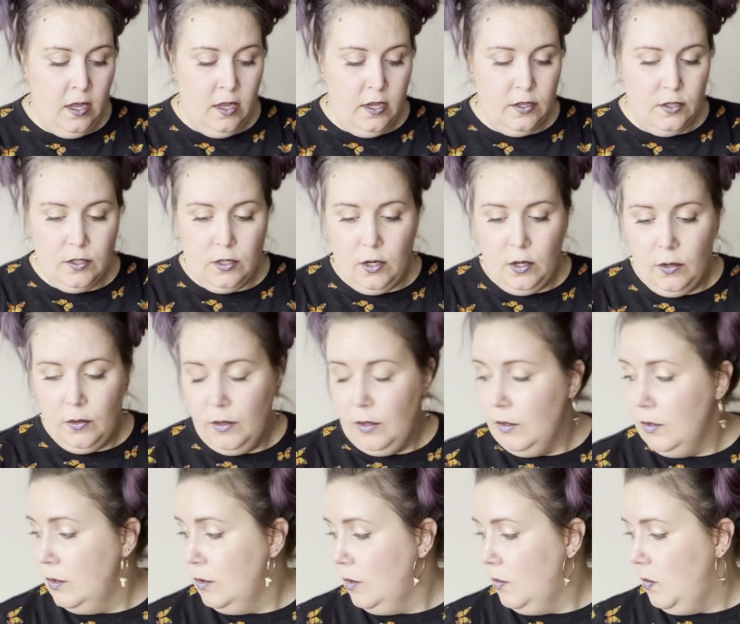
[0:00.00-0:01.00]
So
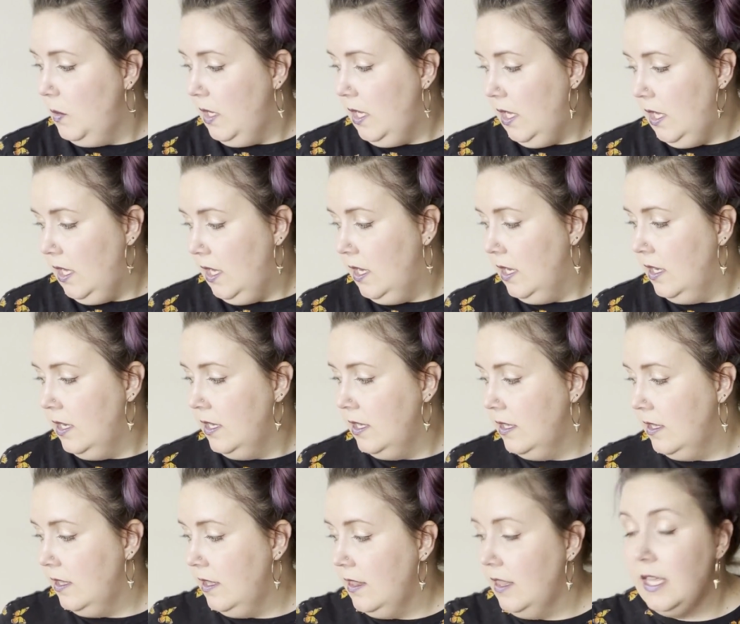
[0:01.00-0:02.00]
those would be
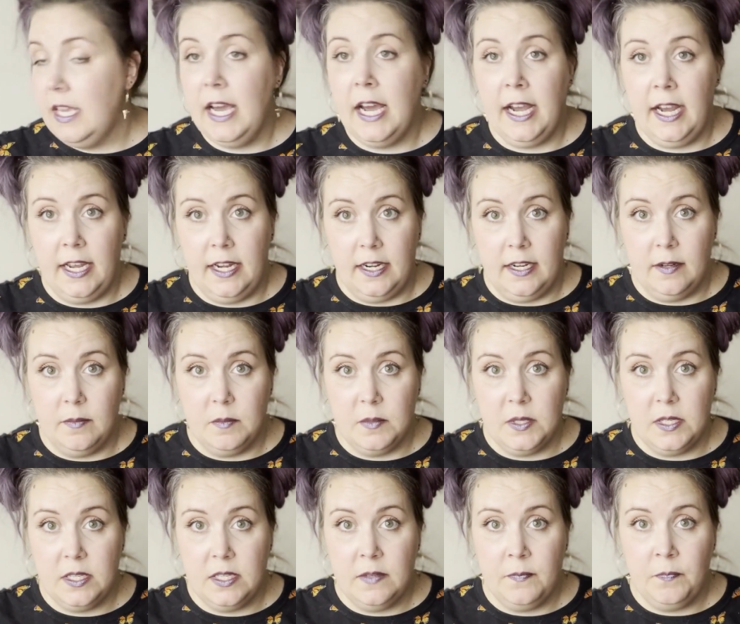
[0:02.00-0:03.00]
the
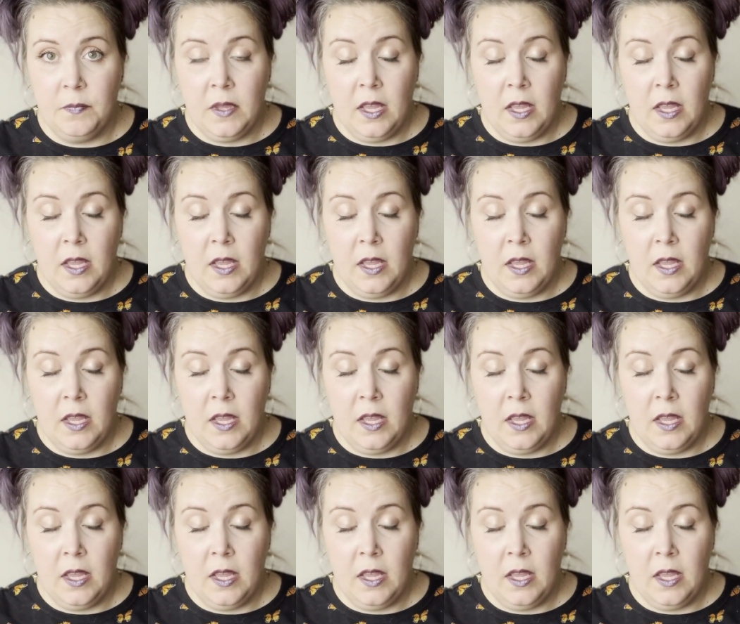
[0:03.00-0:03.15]
items.